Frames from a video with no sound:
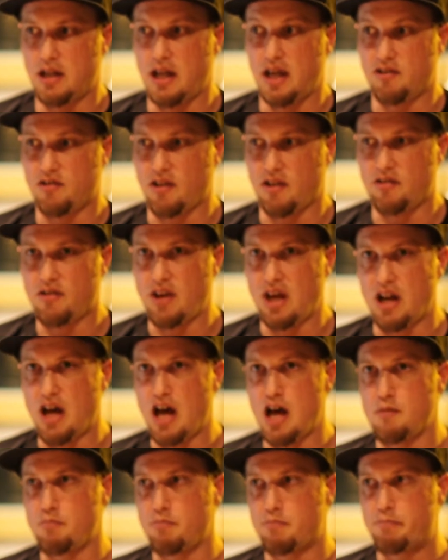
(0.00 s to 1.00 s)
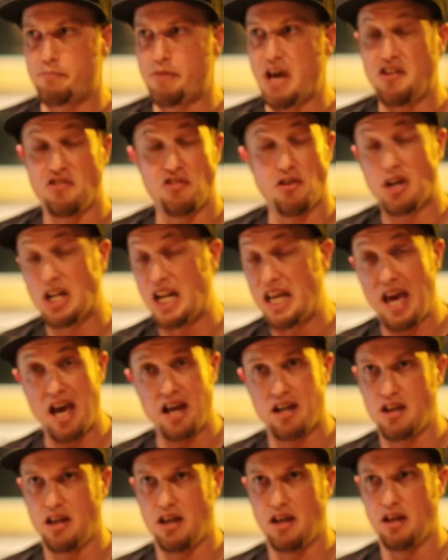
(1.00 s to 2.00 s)
as I said, I'm basically
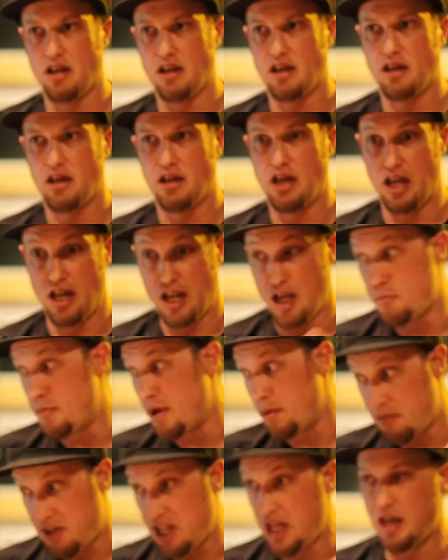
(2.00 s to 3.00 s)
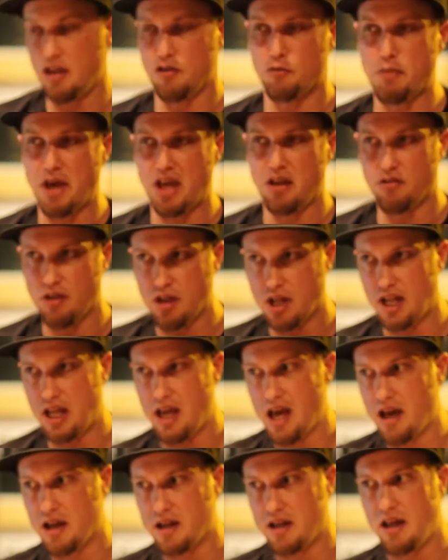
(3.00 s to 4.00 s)
acting, and MMD is
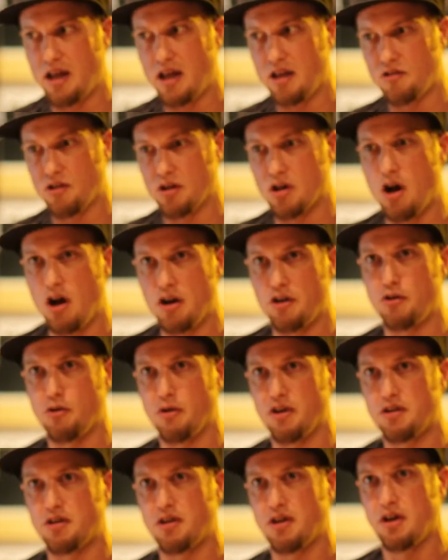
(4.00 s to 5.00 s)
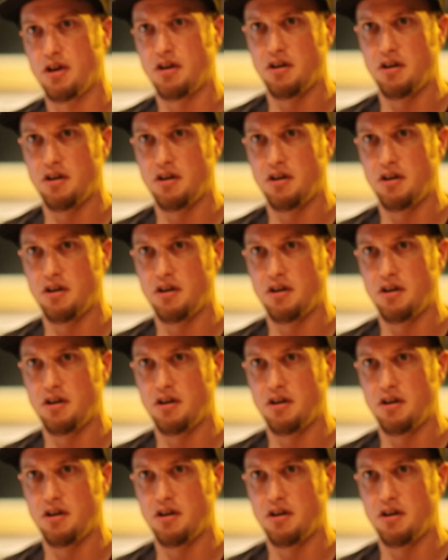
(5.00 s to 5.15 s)
basically acting as a conduit